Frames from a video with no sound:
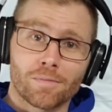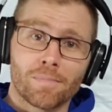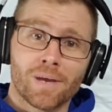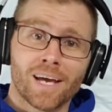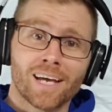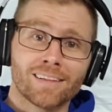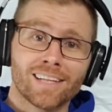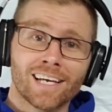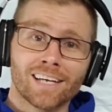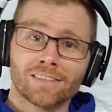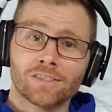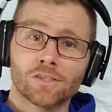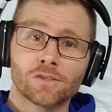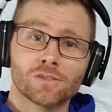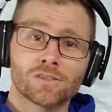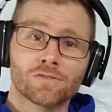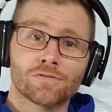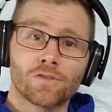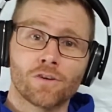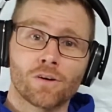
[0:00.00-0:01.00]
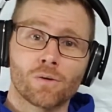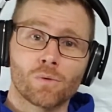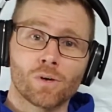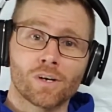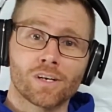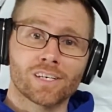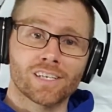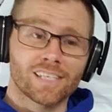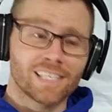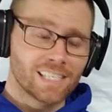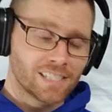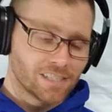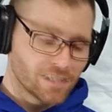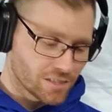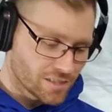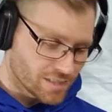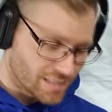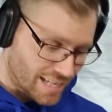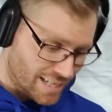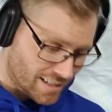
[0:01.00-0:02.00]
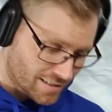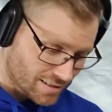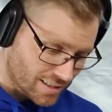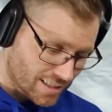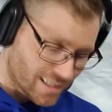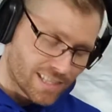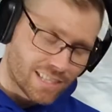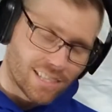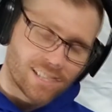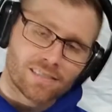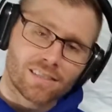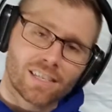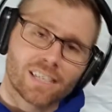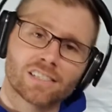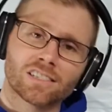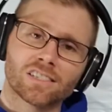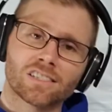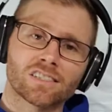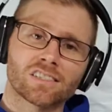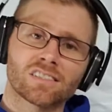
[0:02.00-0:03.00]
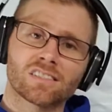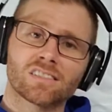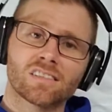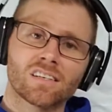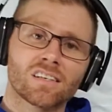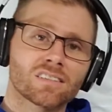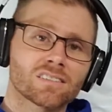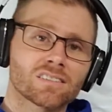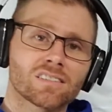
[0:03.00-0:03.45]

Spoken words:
Man, that dude's footwork, he just acts like he's like just stuck